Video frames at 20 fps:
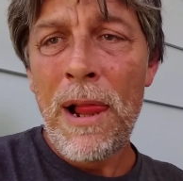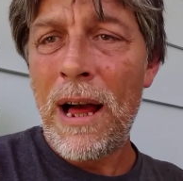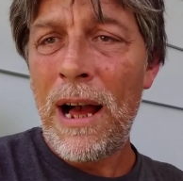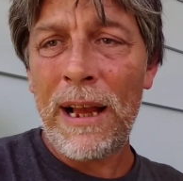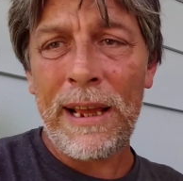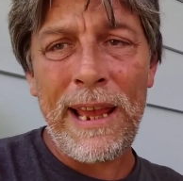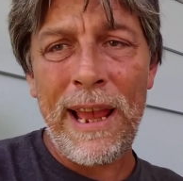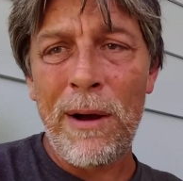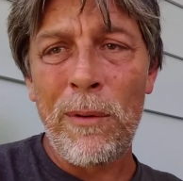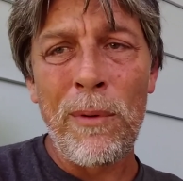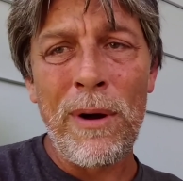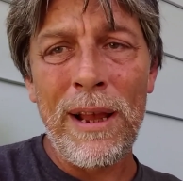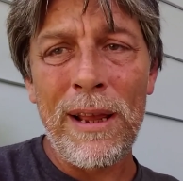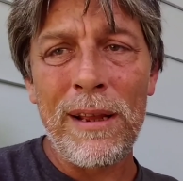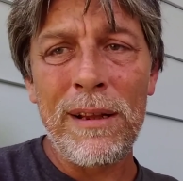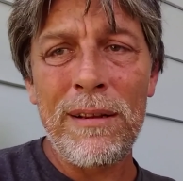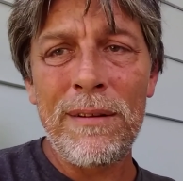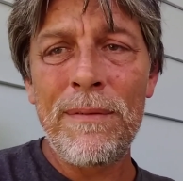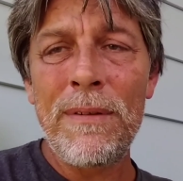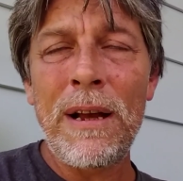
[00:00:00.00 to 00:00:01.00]
I can't
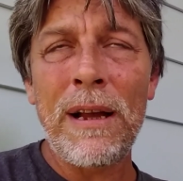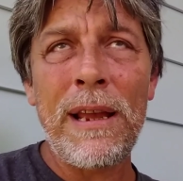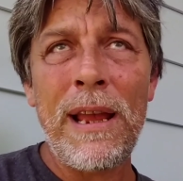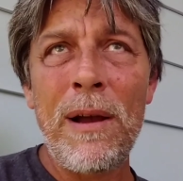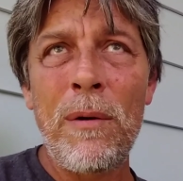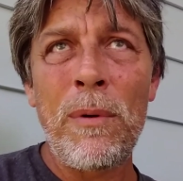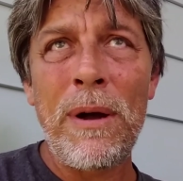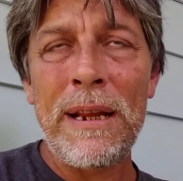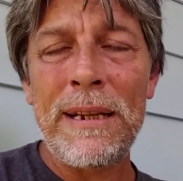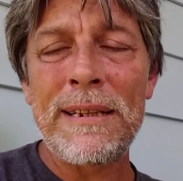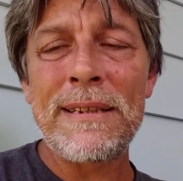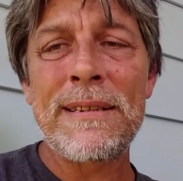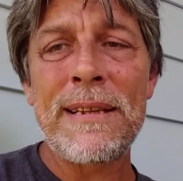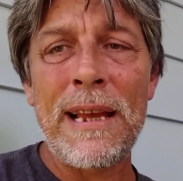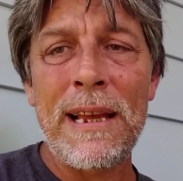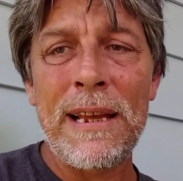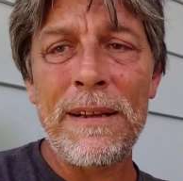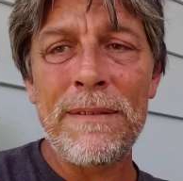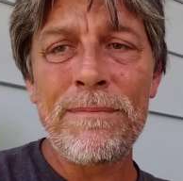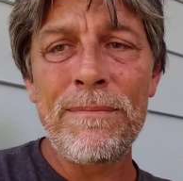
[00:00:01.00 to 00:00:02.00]
wait. I can't wait to
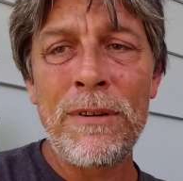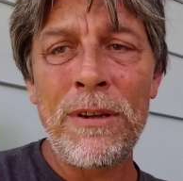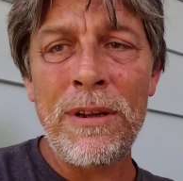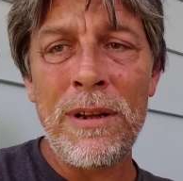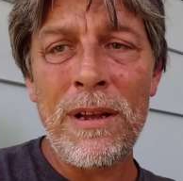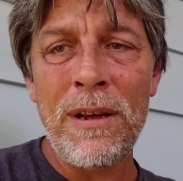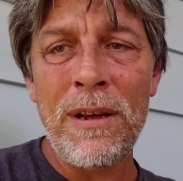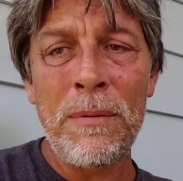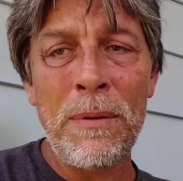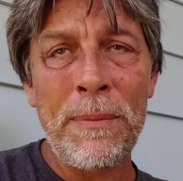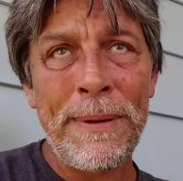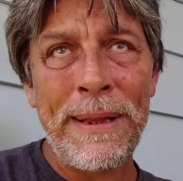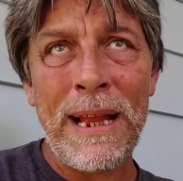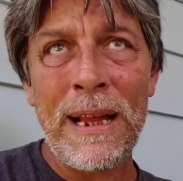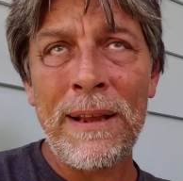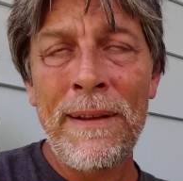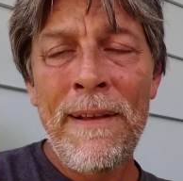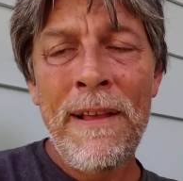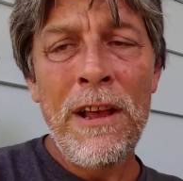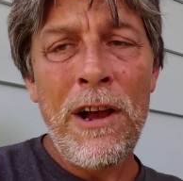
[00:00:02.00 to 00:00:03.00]
say it. You gonna be
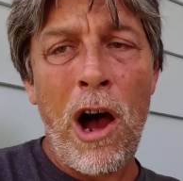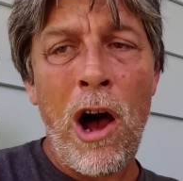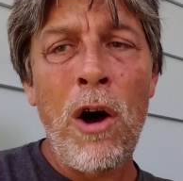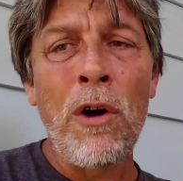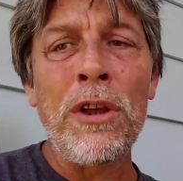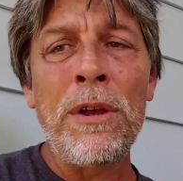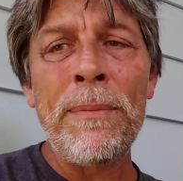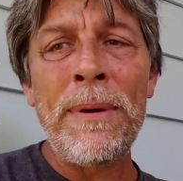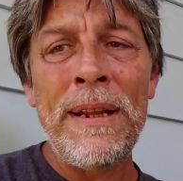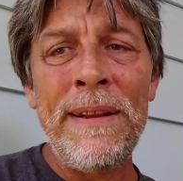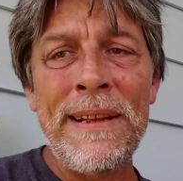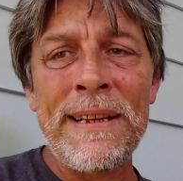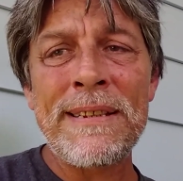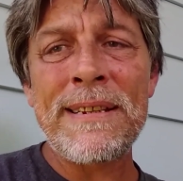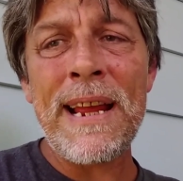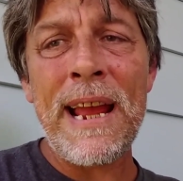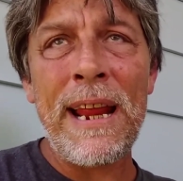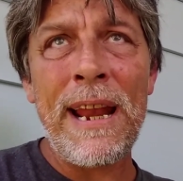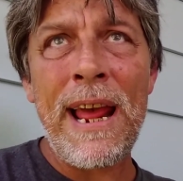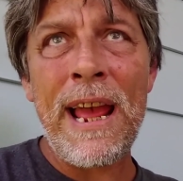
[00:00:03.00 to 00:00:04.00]
like, oh, you mean this
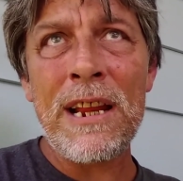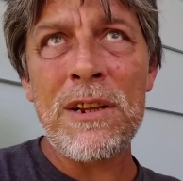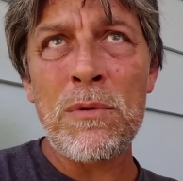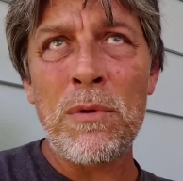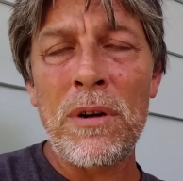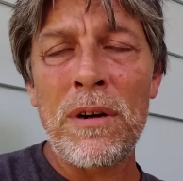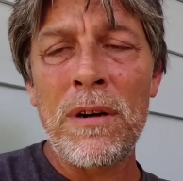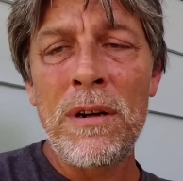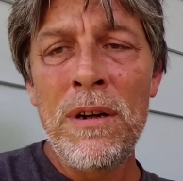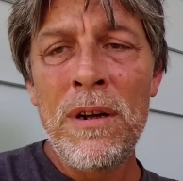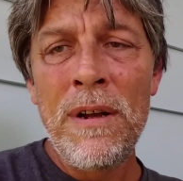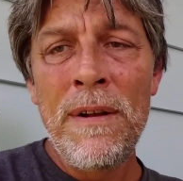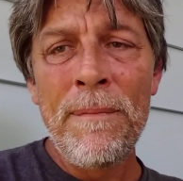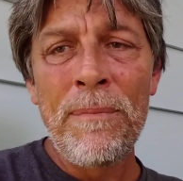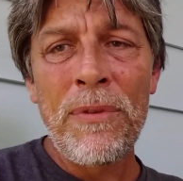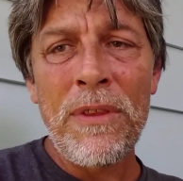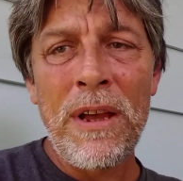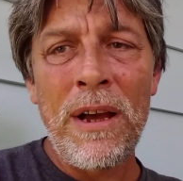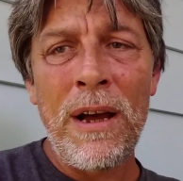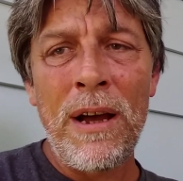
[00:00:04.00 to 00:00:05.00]
day and age where
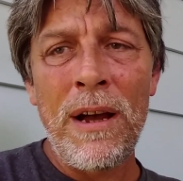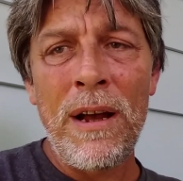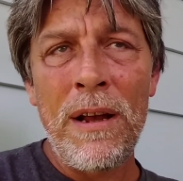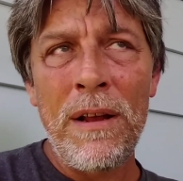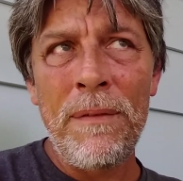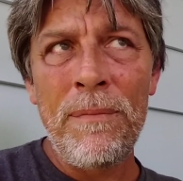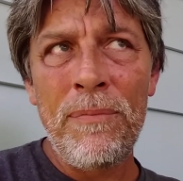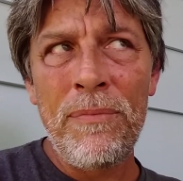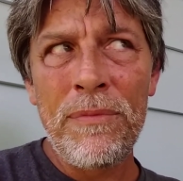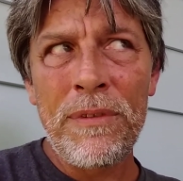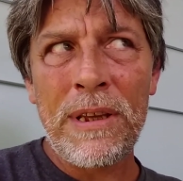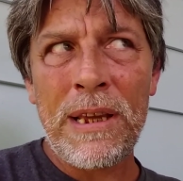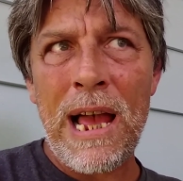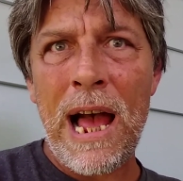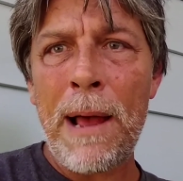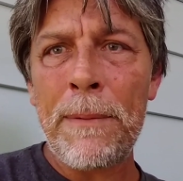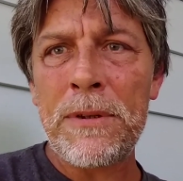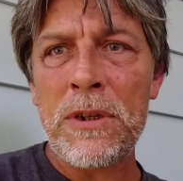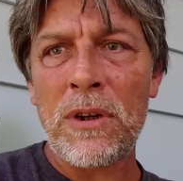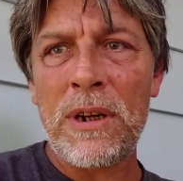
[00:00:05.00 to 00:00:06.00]

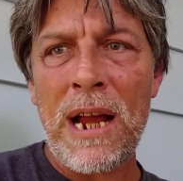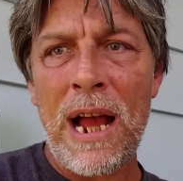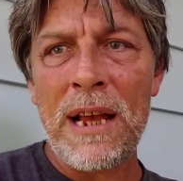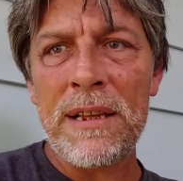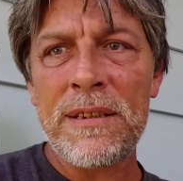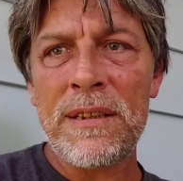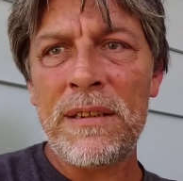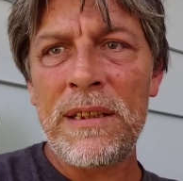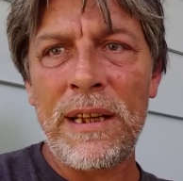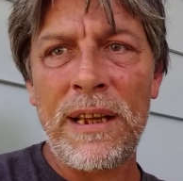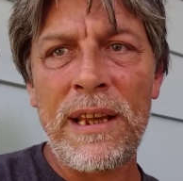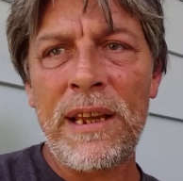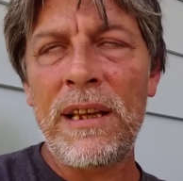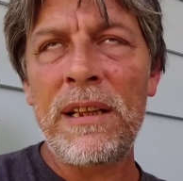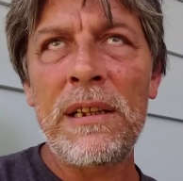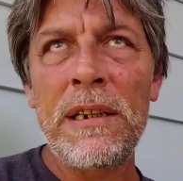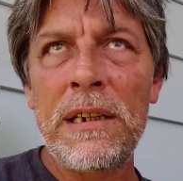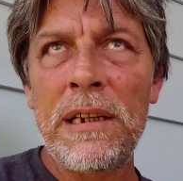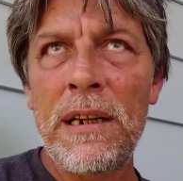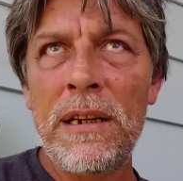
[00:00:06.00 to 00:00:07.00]
cops are constantly
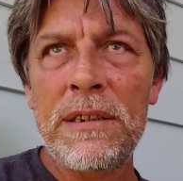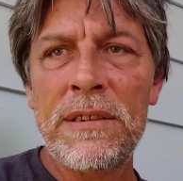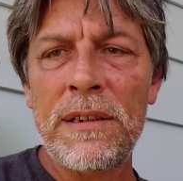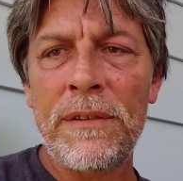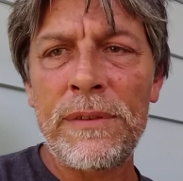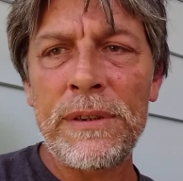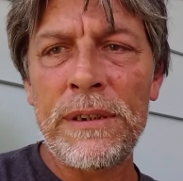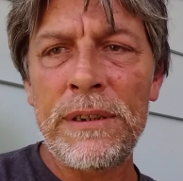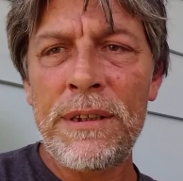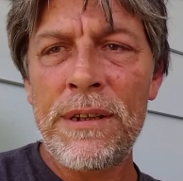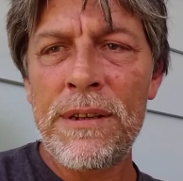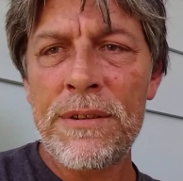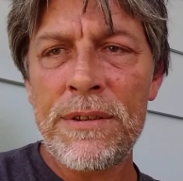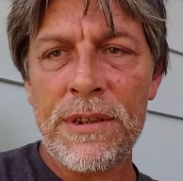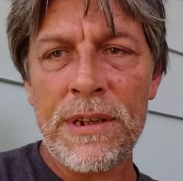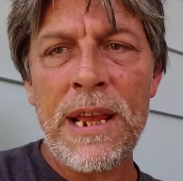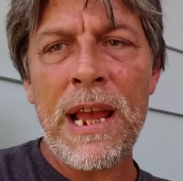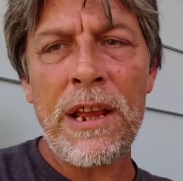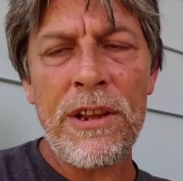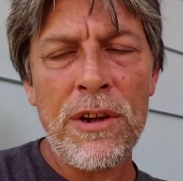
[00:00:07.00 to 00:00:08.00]
killing civilians?
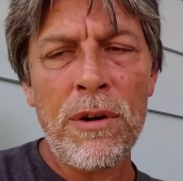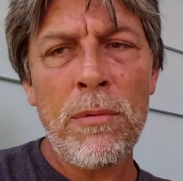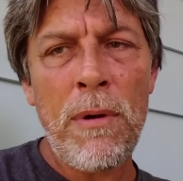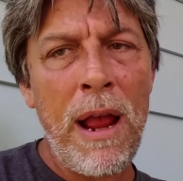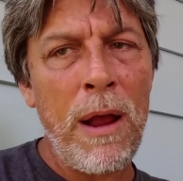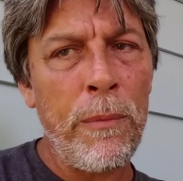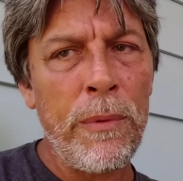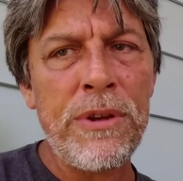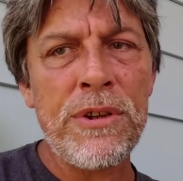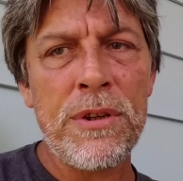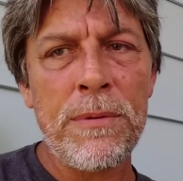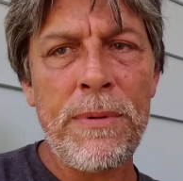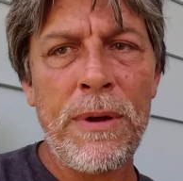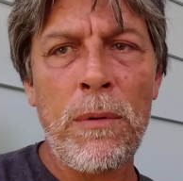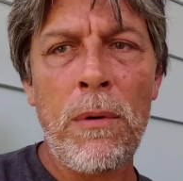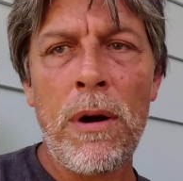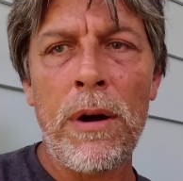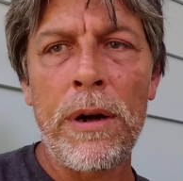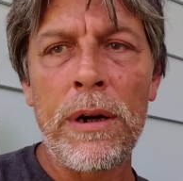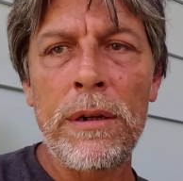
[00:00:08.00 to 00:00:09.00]
Yeah, you're right. We should be
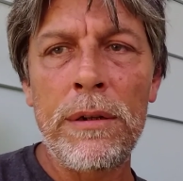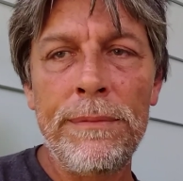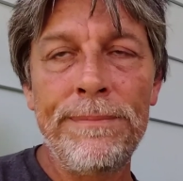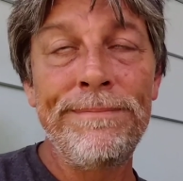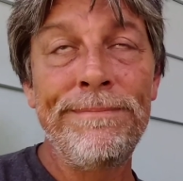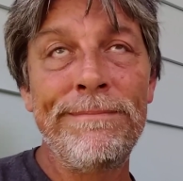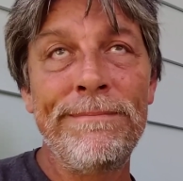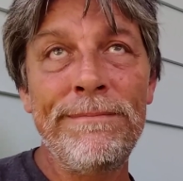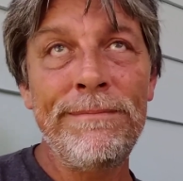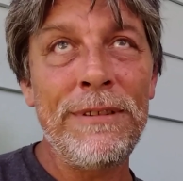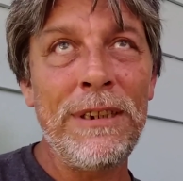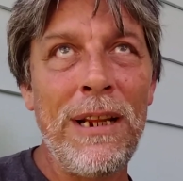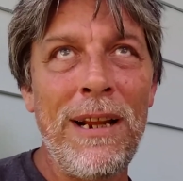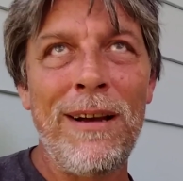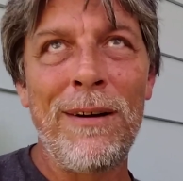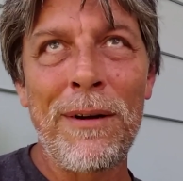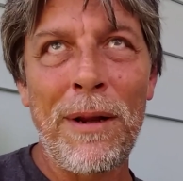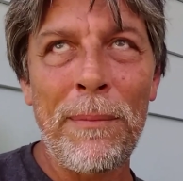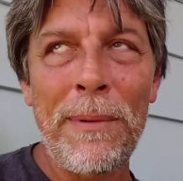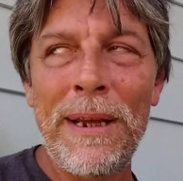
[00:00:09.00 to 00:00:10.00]
worried. You know
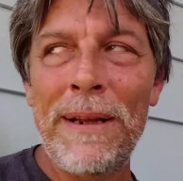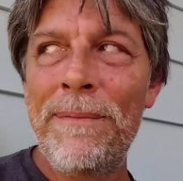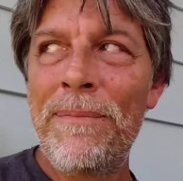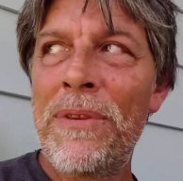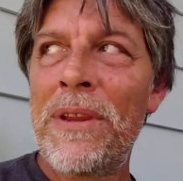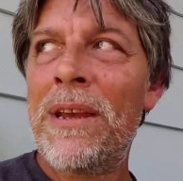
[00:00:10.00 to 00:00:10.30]
what I mean?